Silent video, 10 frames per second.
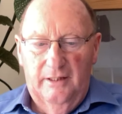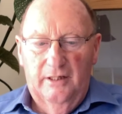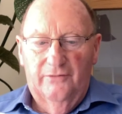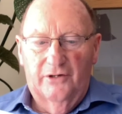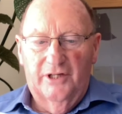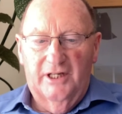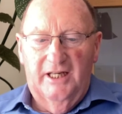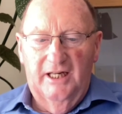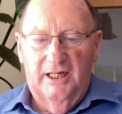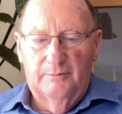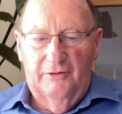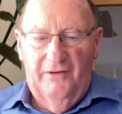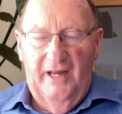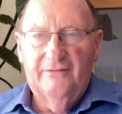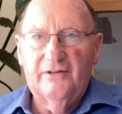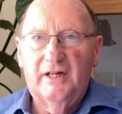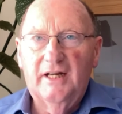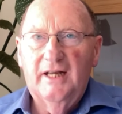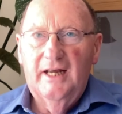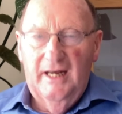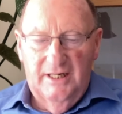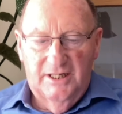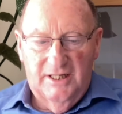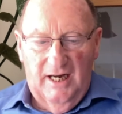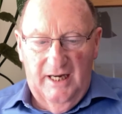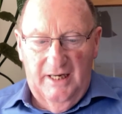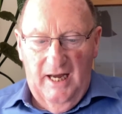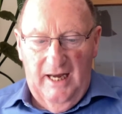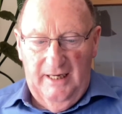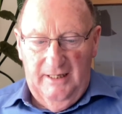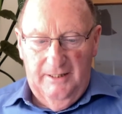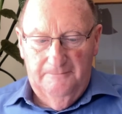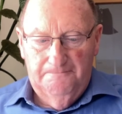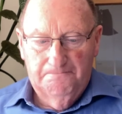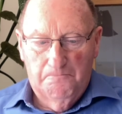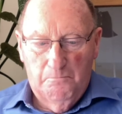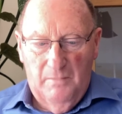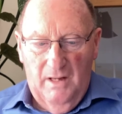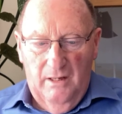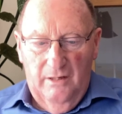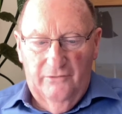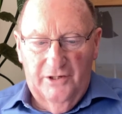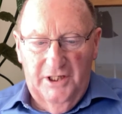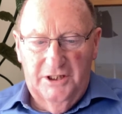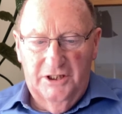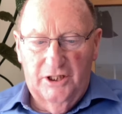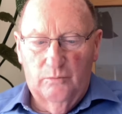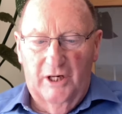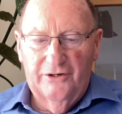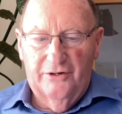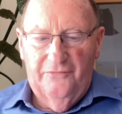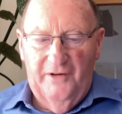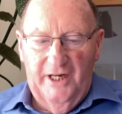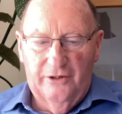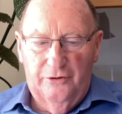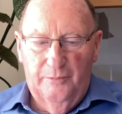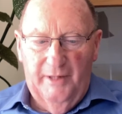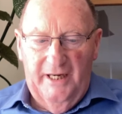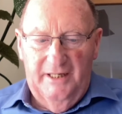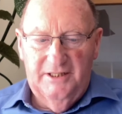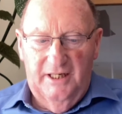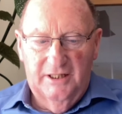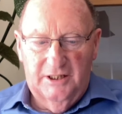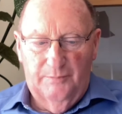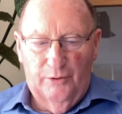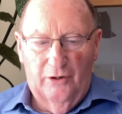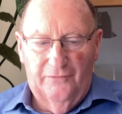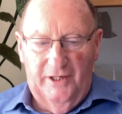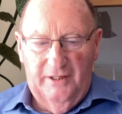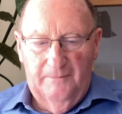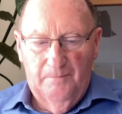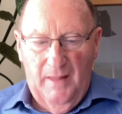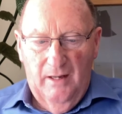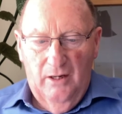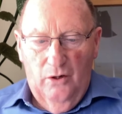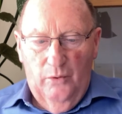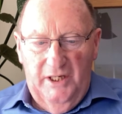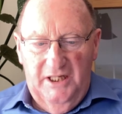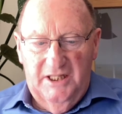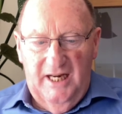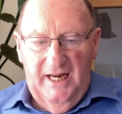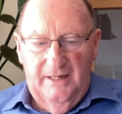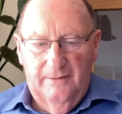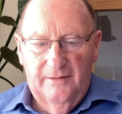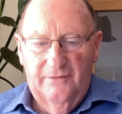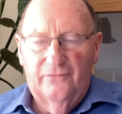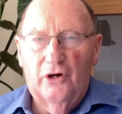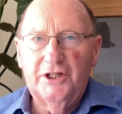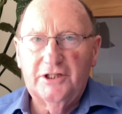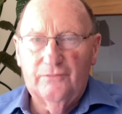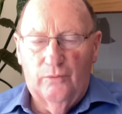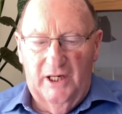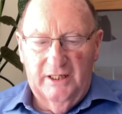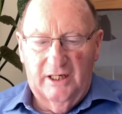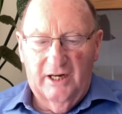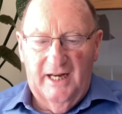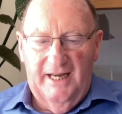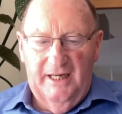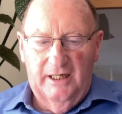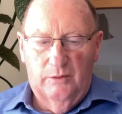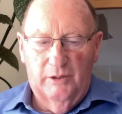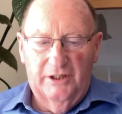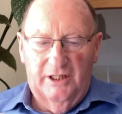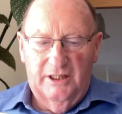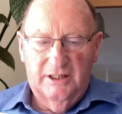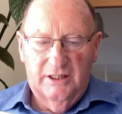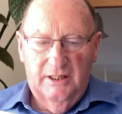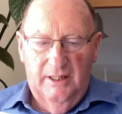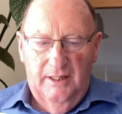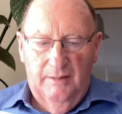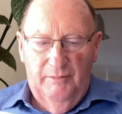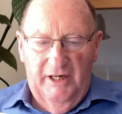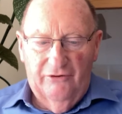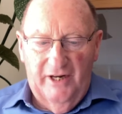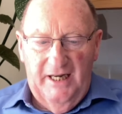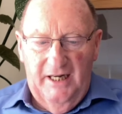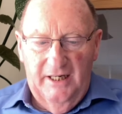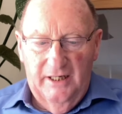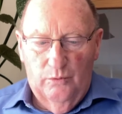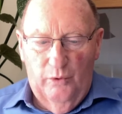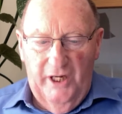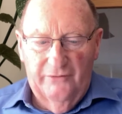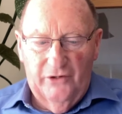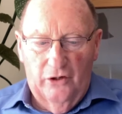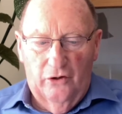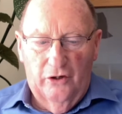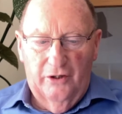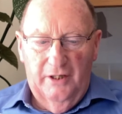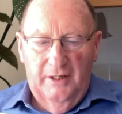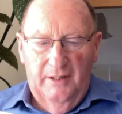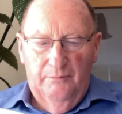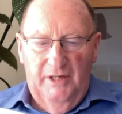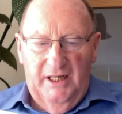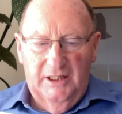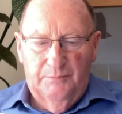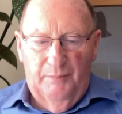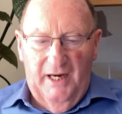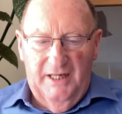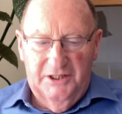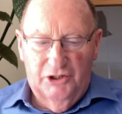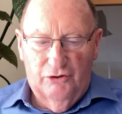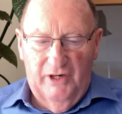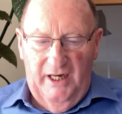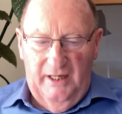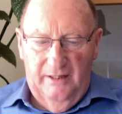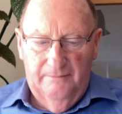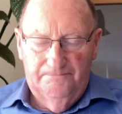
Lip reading: for the kingdom of heaven is at hand." For this is the one referred to by Isaiah the prophet when he said, "The voice of one crying in the wilderness, make ready the way of the Lord, make his path straight."